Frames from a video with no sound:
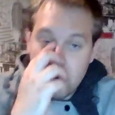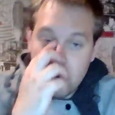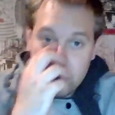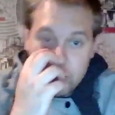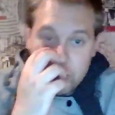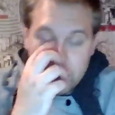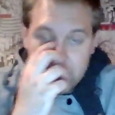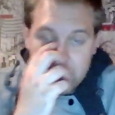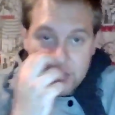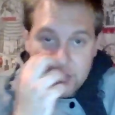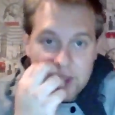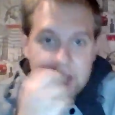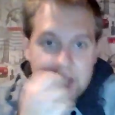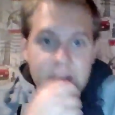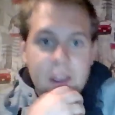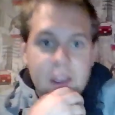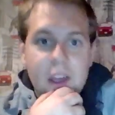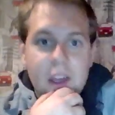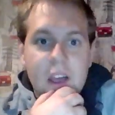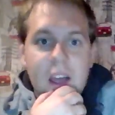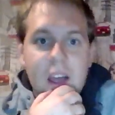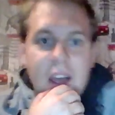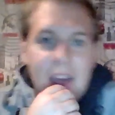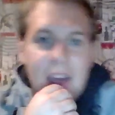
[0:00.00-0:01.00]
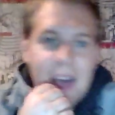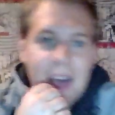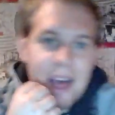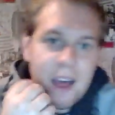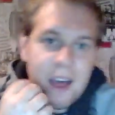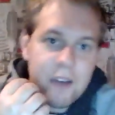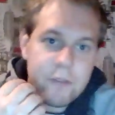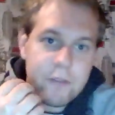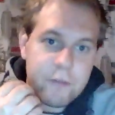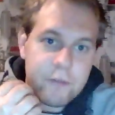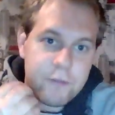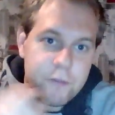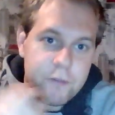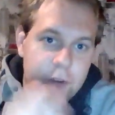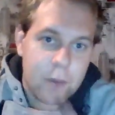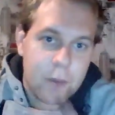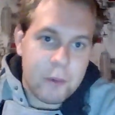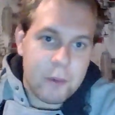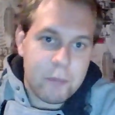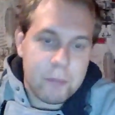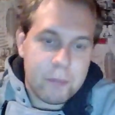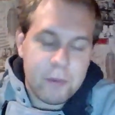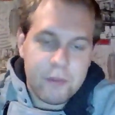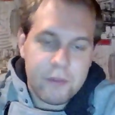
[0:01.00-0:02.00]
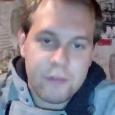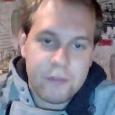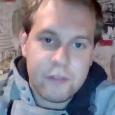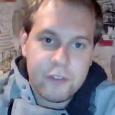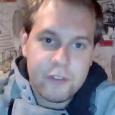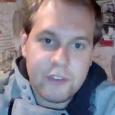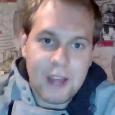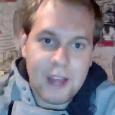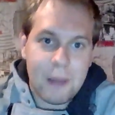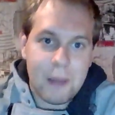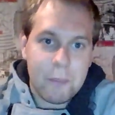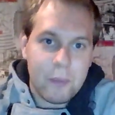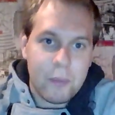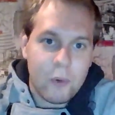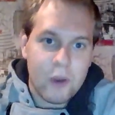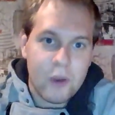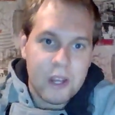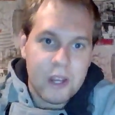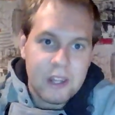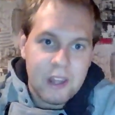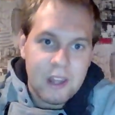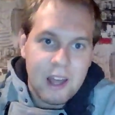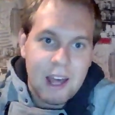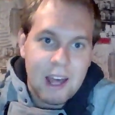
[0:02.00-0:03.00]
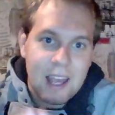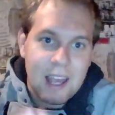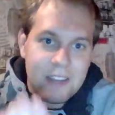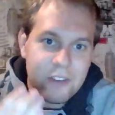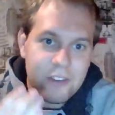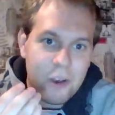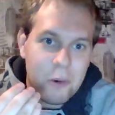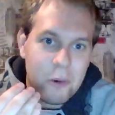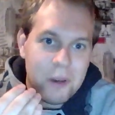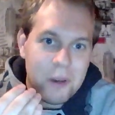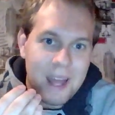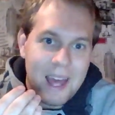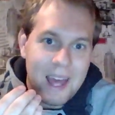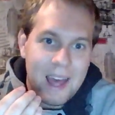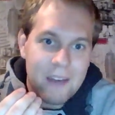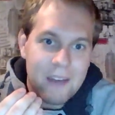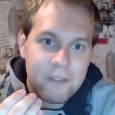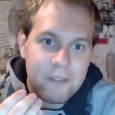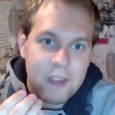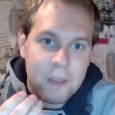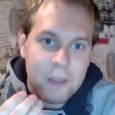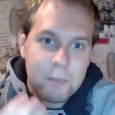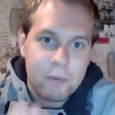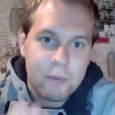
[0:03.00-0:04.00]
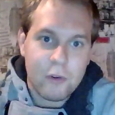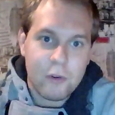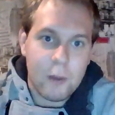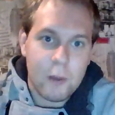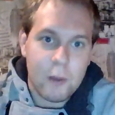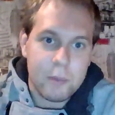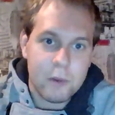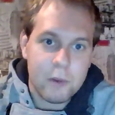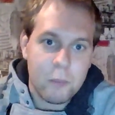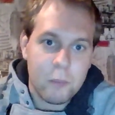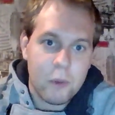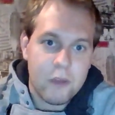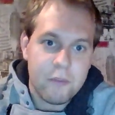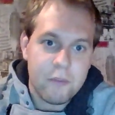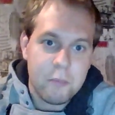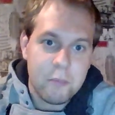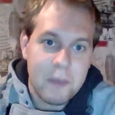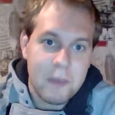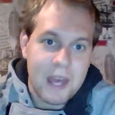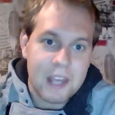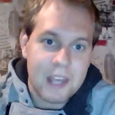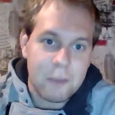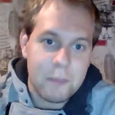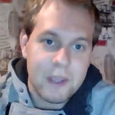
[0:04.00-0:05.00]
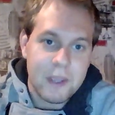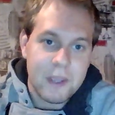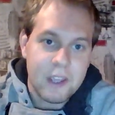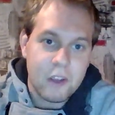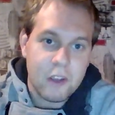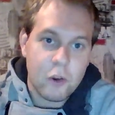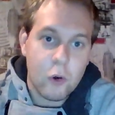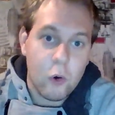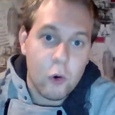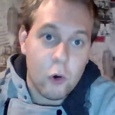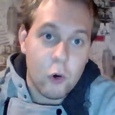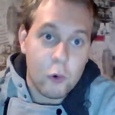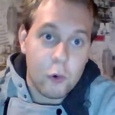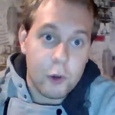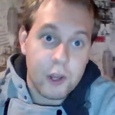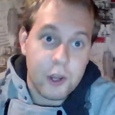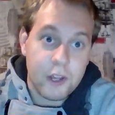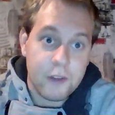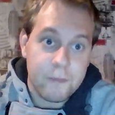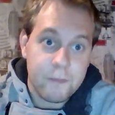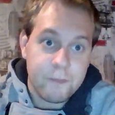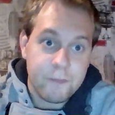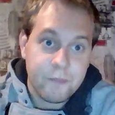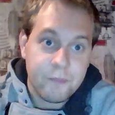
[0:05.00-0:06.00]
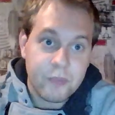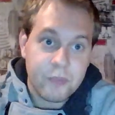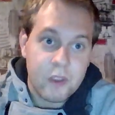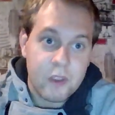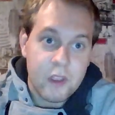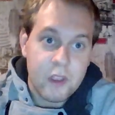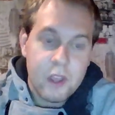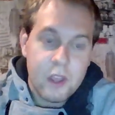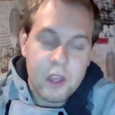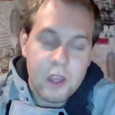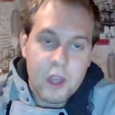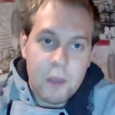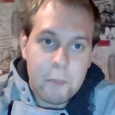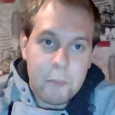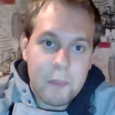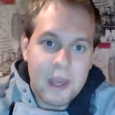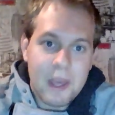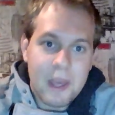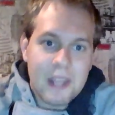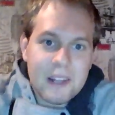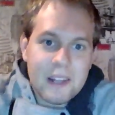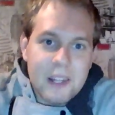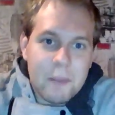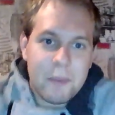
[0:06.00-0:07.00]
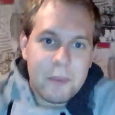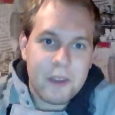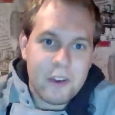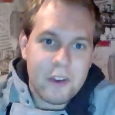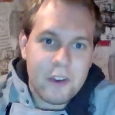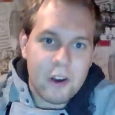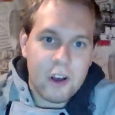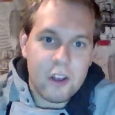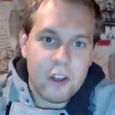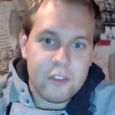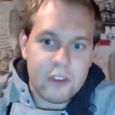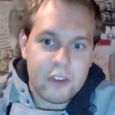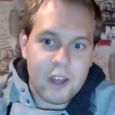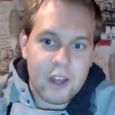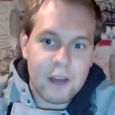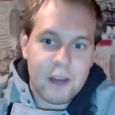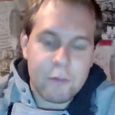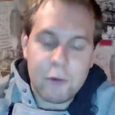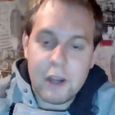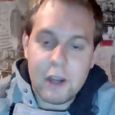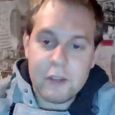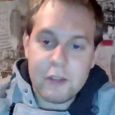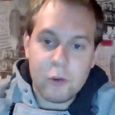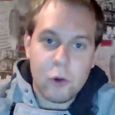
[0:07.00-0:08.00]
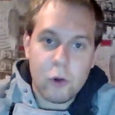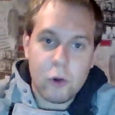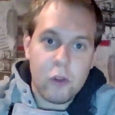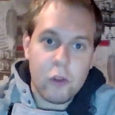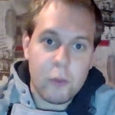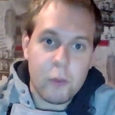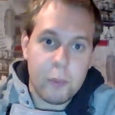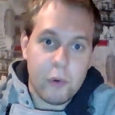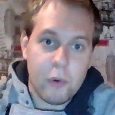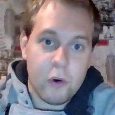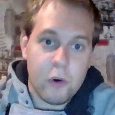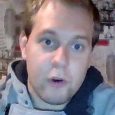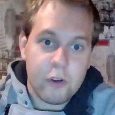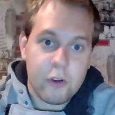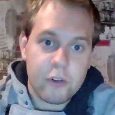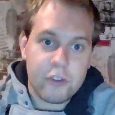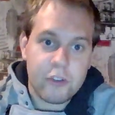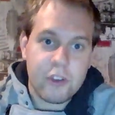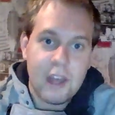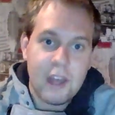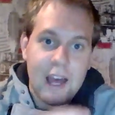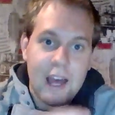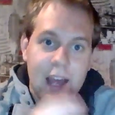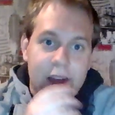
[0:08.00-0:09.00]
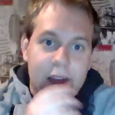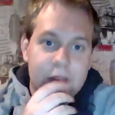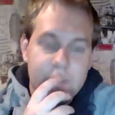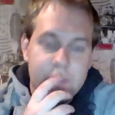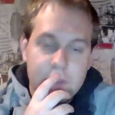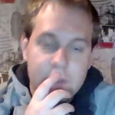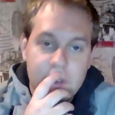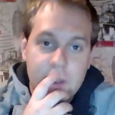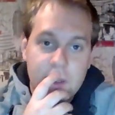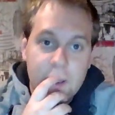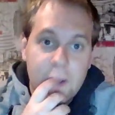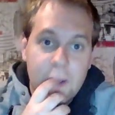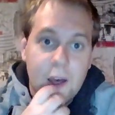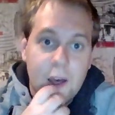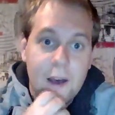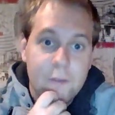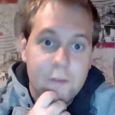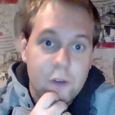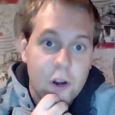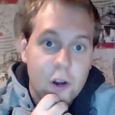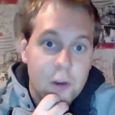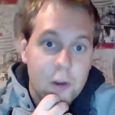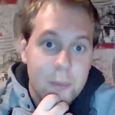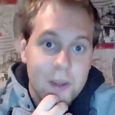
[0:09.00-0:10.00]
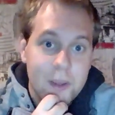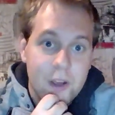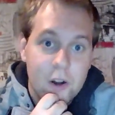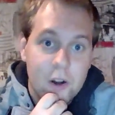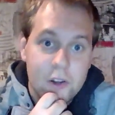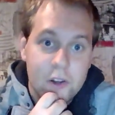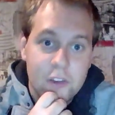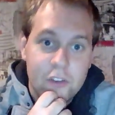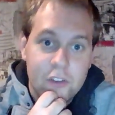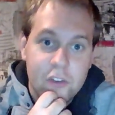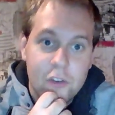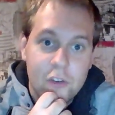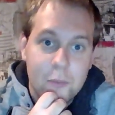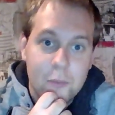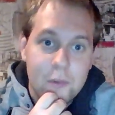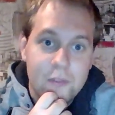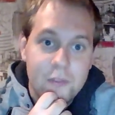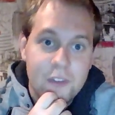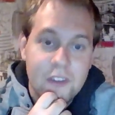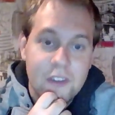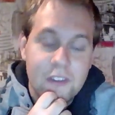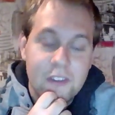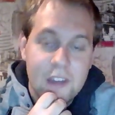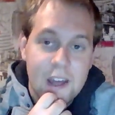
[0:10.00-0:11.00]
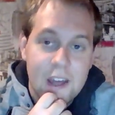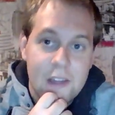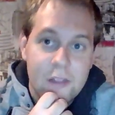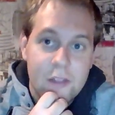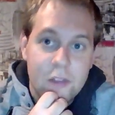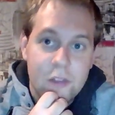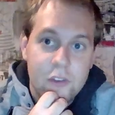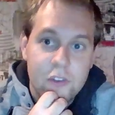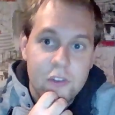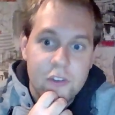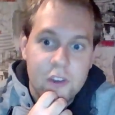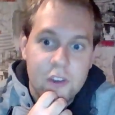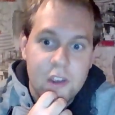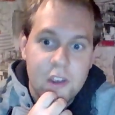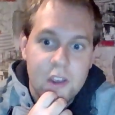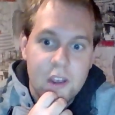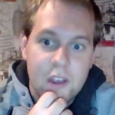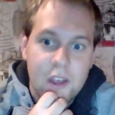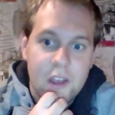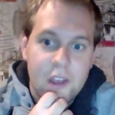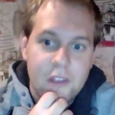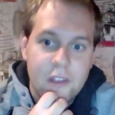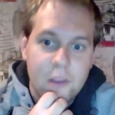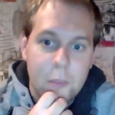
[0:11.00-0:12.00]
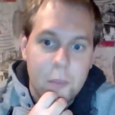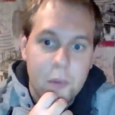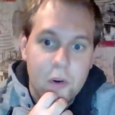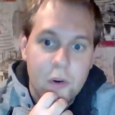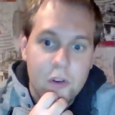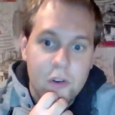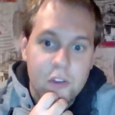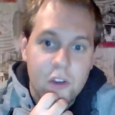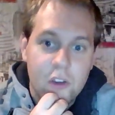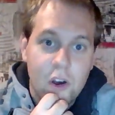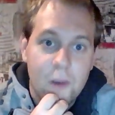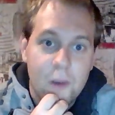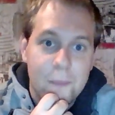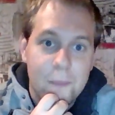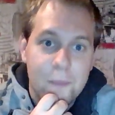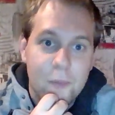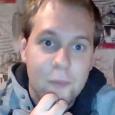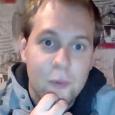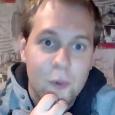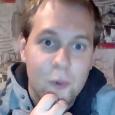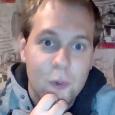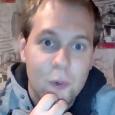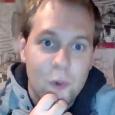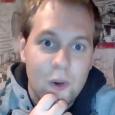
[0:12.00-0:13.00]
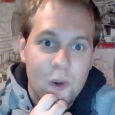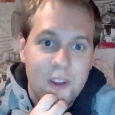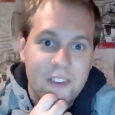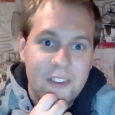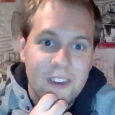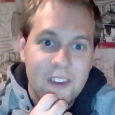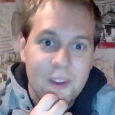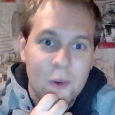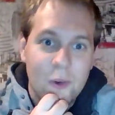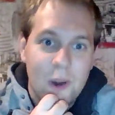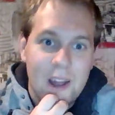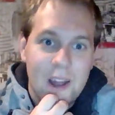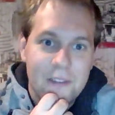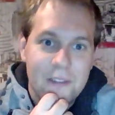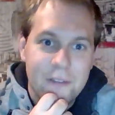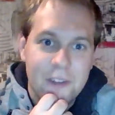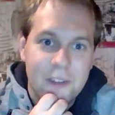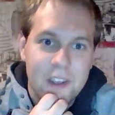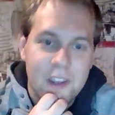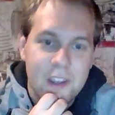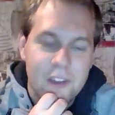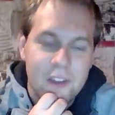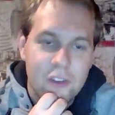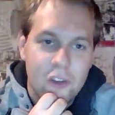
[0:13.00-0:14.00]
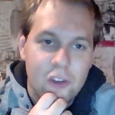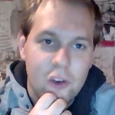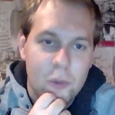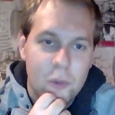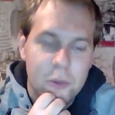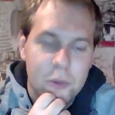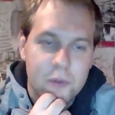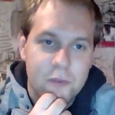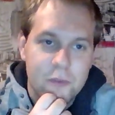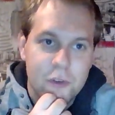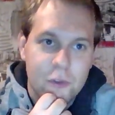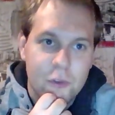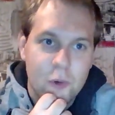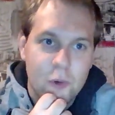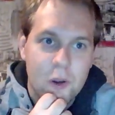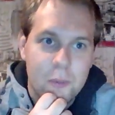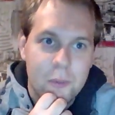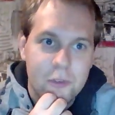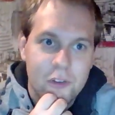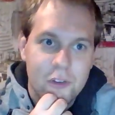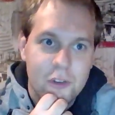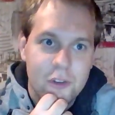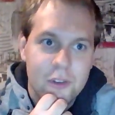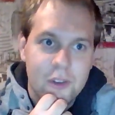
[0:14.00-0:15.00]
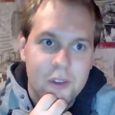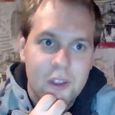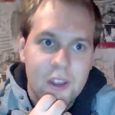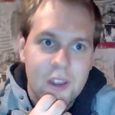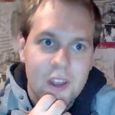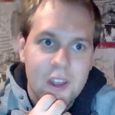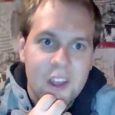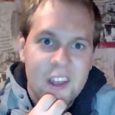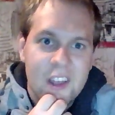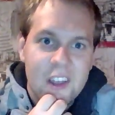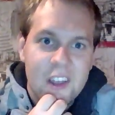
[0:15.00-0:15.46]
Personally, from a standpoint, I don't have a problem with Meg being gory. Mainly because I've read all the books, and I've got to be honest, some of the deaths in the books are pretty graphic in terms of description.